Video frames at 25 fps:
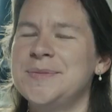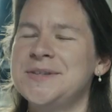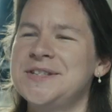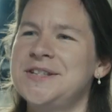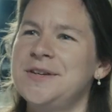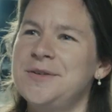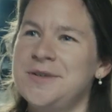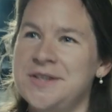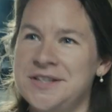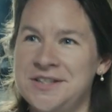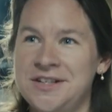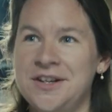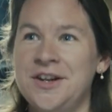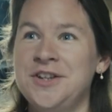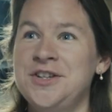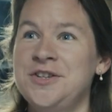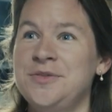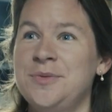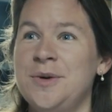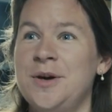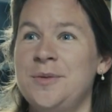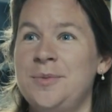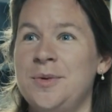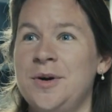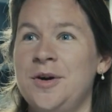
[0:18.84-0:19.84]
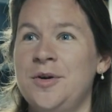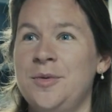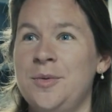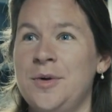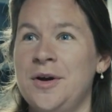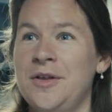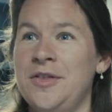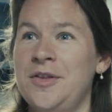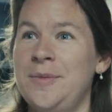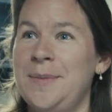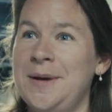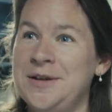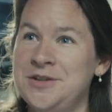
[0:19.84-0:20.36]
So at the start of World War
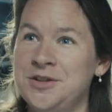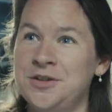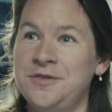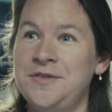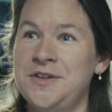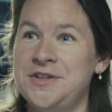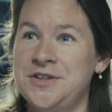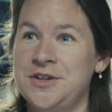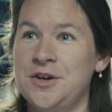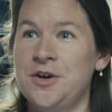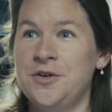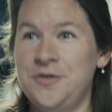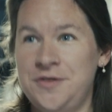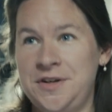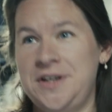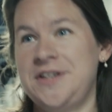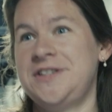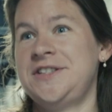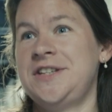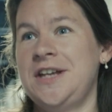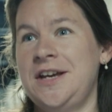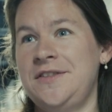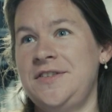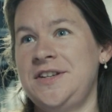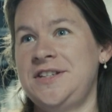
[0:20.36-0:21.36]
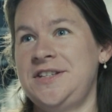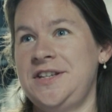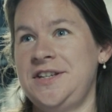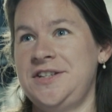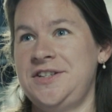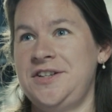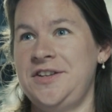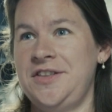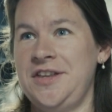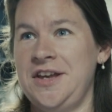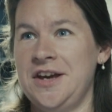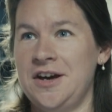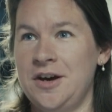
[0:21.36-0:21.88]
I, the Met Office offered its services
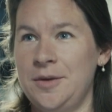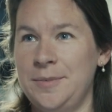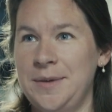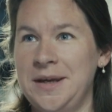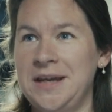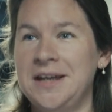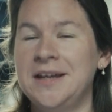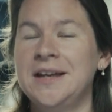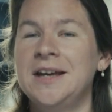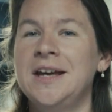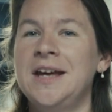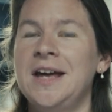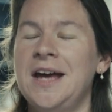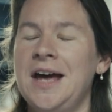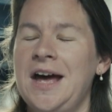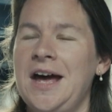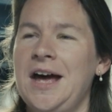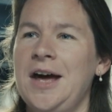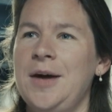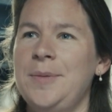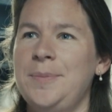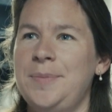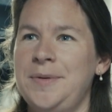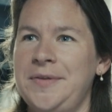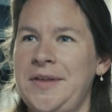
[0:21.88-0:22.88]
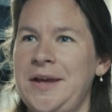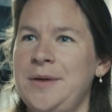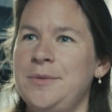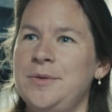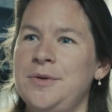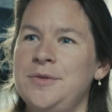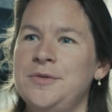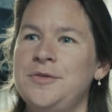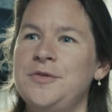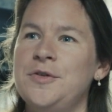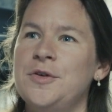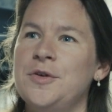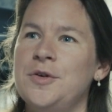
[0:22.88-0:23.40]
to the Army, but they
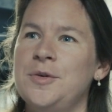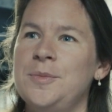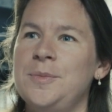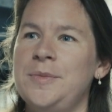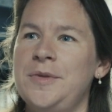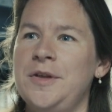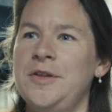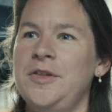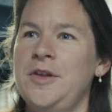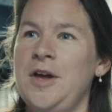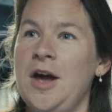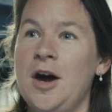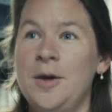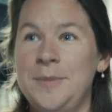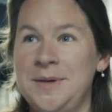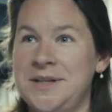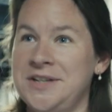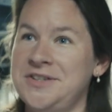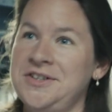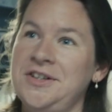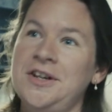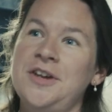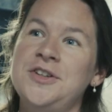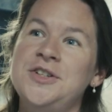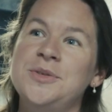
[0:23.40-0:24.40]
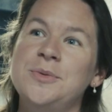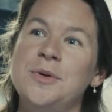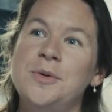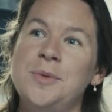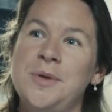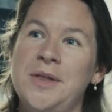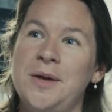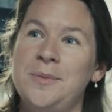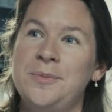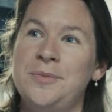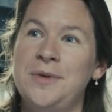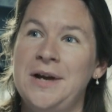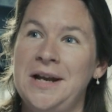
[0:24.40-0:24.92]
were informed that the Army doesn't go to war
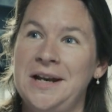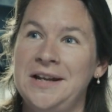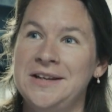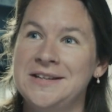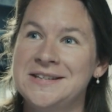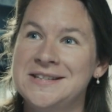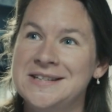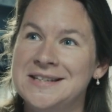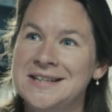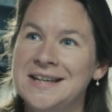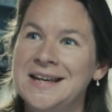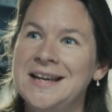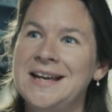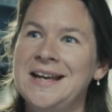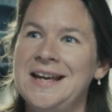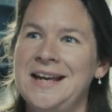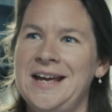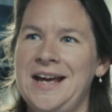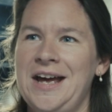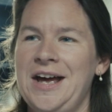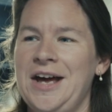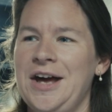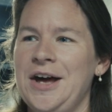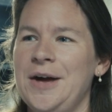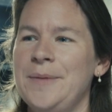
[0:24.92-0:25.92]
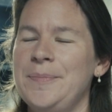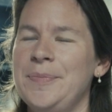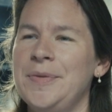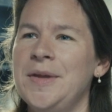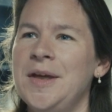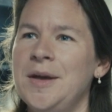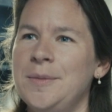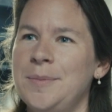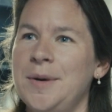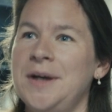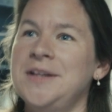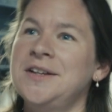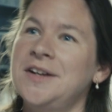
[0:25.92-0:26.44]
with umbrellas.
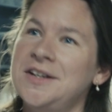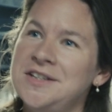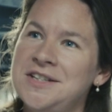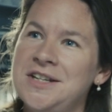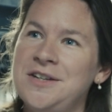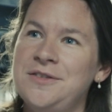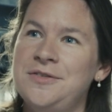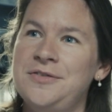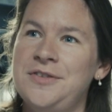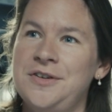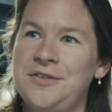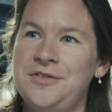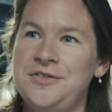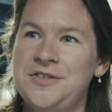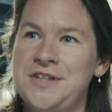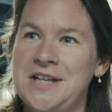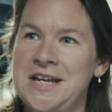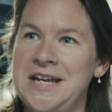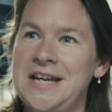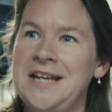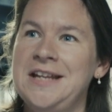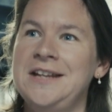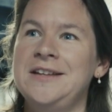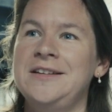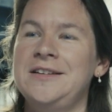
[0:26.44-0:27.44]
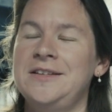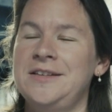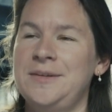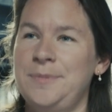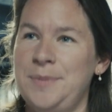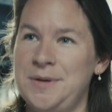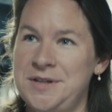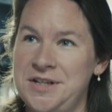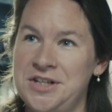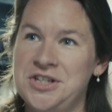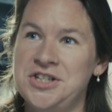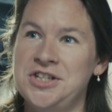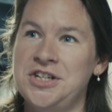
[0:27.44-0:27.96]
By 1915, the
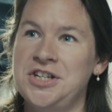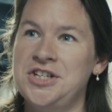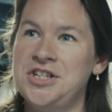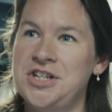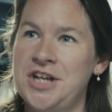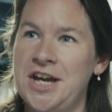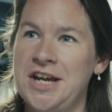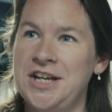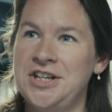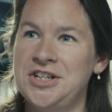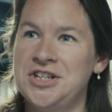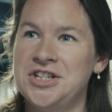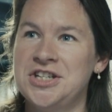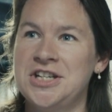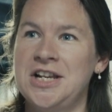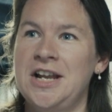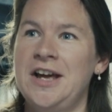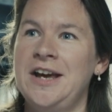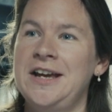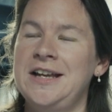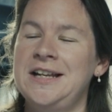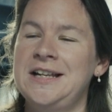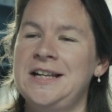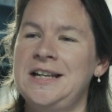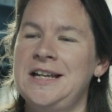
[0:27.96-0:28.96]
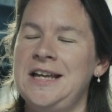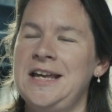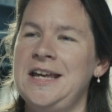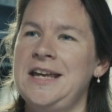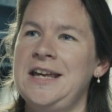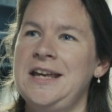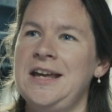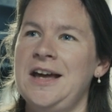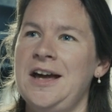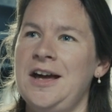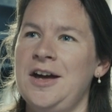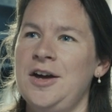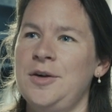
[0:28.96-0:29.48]
position had changed
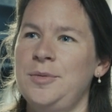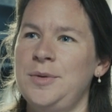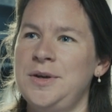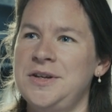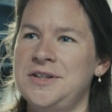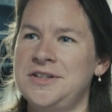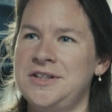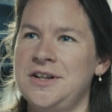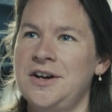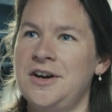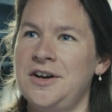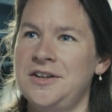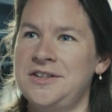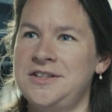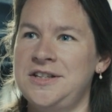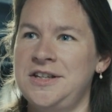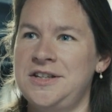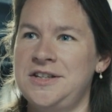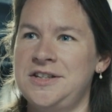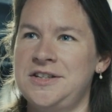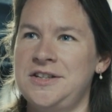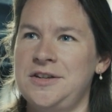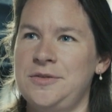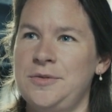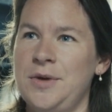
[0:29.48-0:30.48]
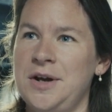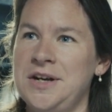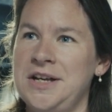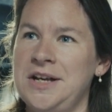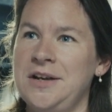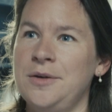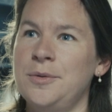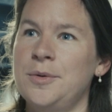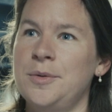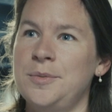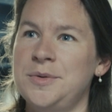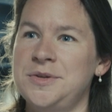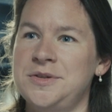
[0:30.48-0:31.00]
slightly. We started
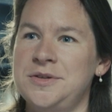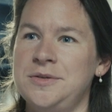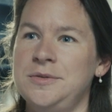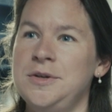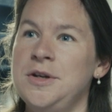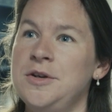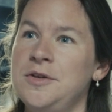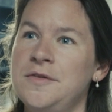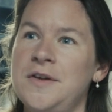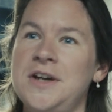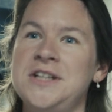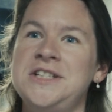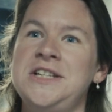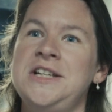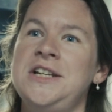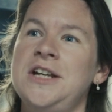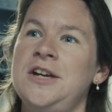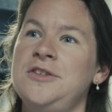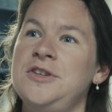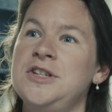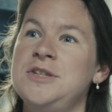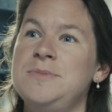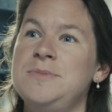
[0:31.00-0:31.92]
running what was universally known